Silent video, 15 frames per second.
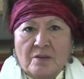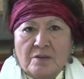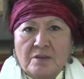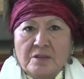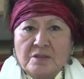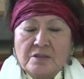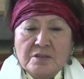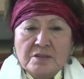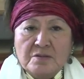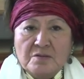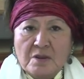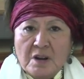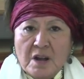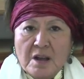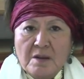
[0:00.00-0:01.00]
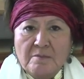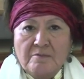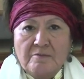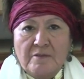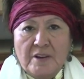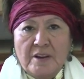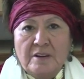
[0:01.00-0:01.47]
this is what I'm
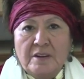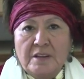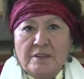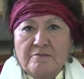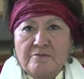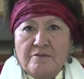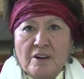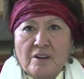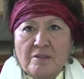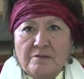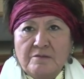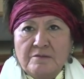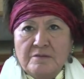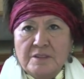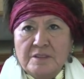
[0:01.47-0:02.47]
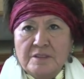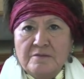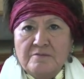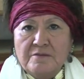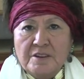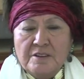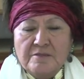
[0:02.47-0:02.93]
very involved with and
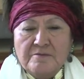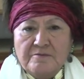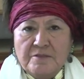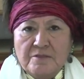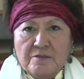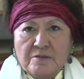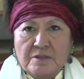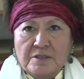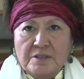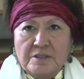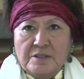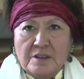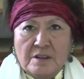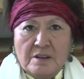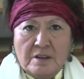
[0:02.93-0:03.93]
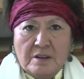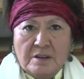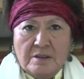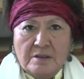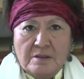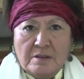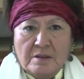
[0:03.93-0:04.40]
very focused on.
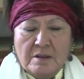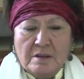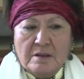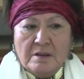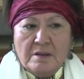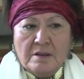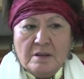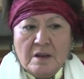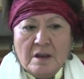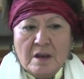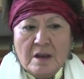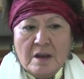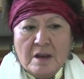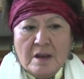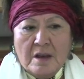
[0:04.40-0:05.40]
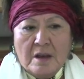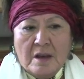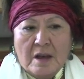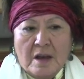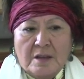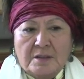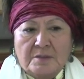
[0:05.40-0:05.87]
Uh,
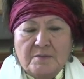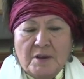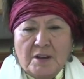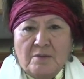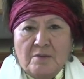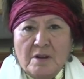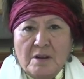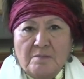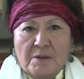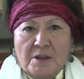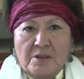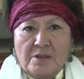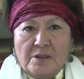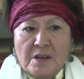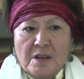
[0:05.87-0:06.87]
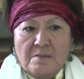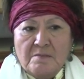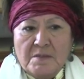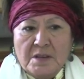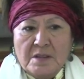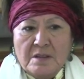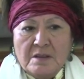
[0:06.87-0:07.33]
as my grandmother gave
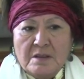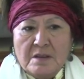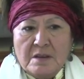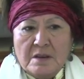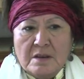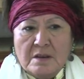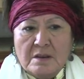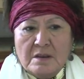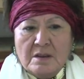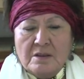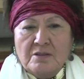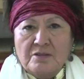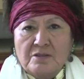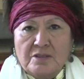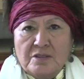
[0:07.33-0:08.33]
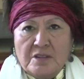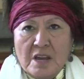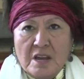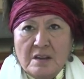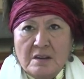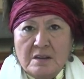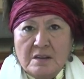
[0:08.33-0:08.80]
me the uh,
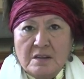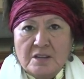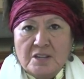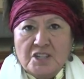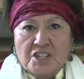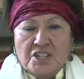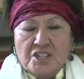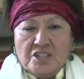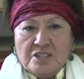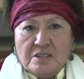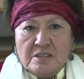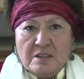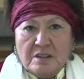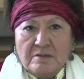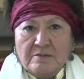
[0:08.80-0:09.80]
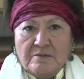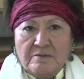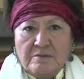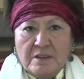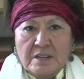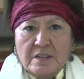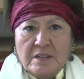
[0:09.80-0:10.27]
understanding and teaching of
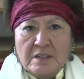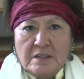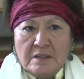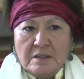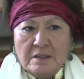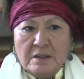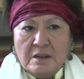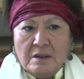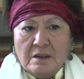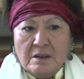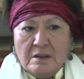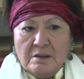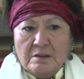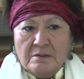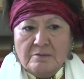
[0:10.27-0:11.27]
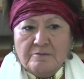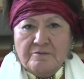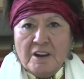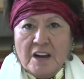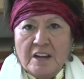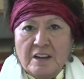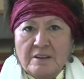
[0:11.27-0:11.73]
reading uh,
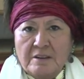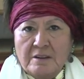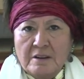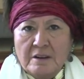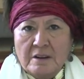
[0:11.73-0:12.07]
fire,